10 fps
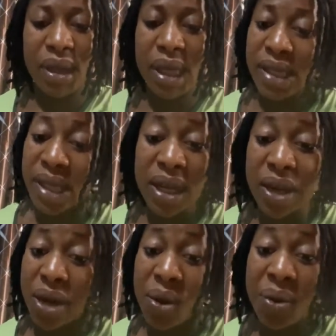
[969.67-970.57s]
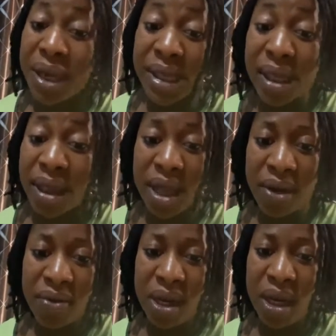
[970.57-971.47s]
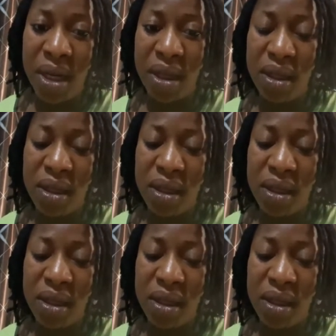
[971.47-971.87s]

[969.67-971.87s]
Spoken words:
It's a crazy thing, really.